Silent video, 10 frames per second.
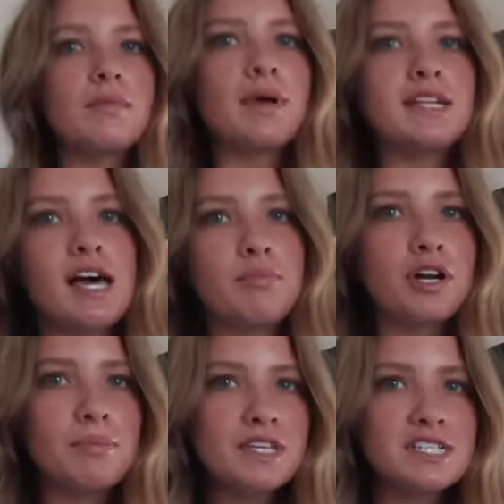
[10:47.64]
My dad
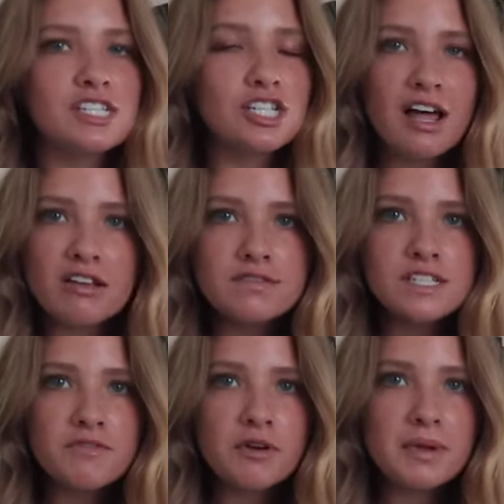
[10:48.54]
put up these
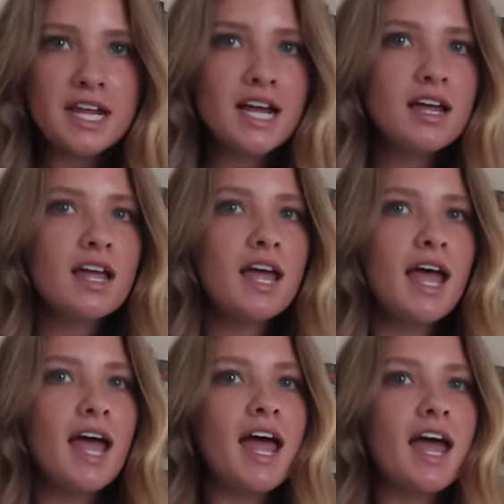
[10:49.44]
shelves for me
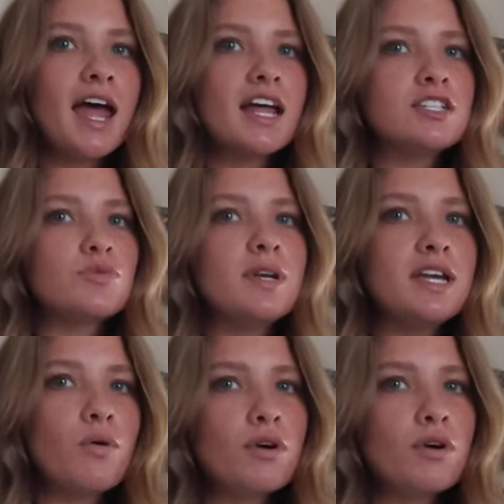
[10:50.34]
and we